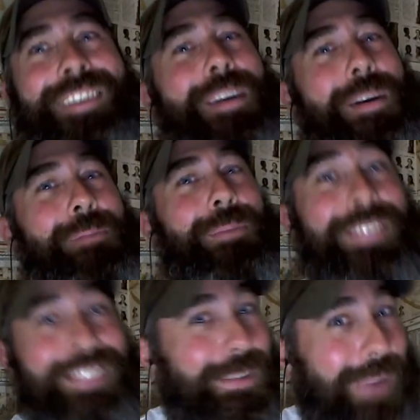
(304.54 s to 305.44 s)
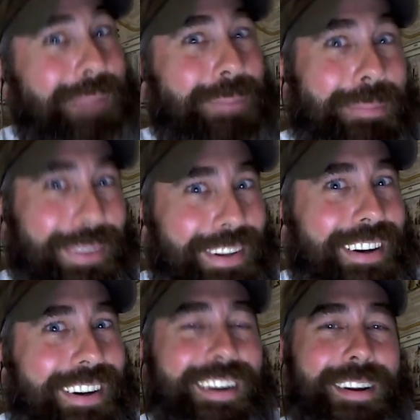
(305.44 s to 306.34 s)
mostly white people
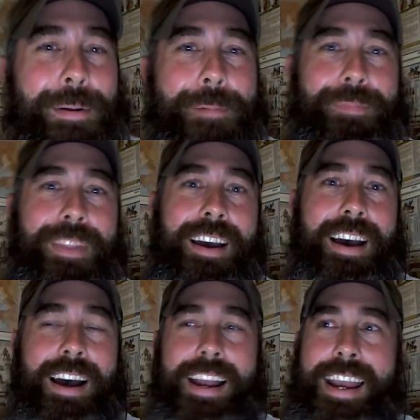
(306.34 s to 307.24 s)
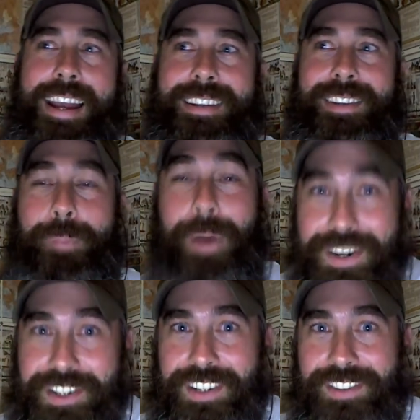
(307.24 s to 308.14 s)
there. And the
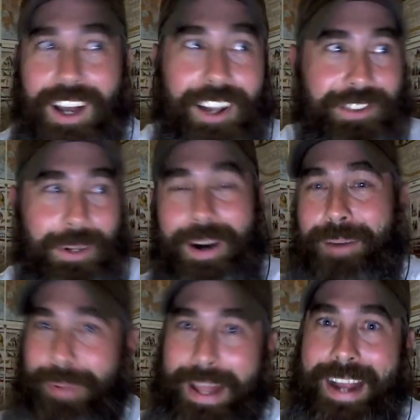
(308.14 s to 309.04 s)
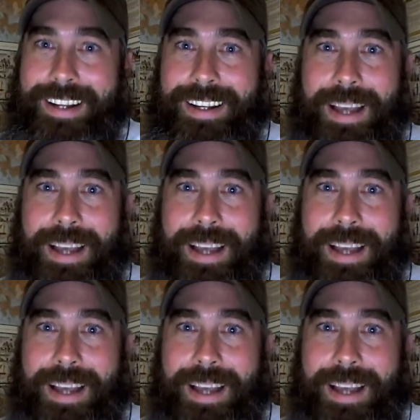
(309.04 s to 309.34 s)
Persians also aren't black.